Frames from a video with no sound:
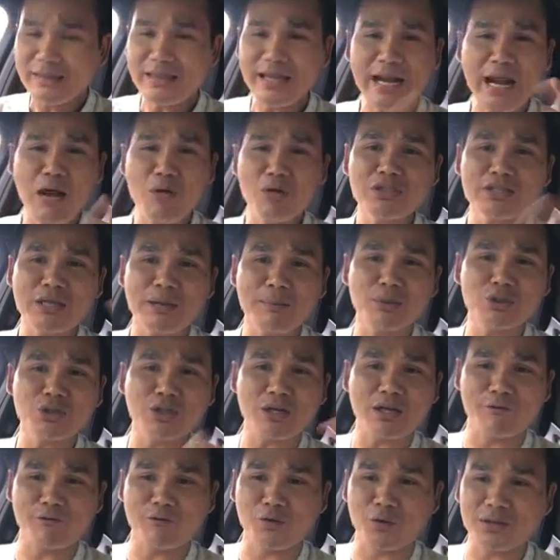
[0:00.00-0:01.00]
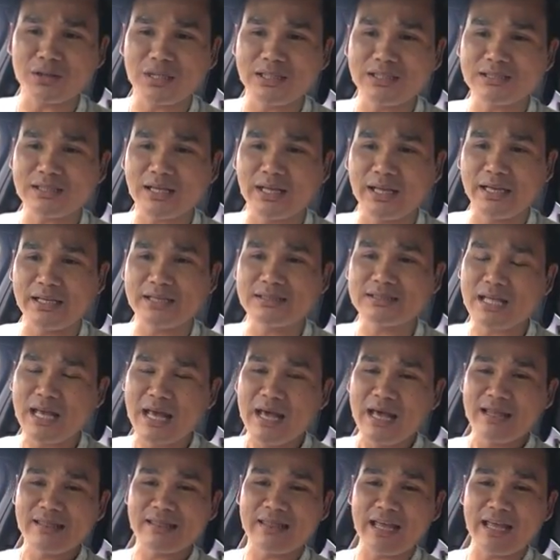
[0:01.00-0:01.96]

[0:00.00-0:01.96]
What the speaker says: then I was able to convert these leads.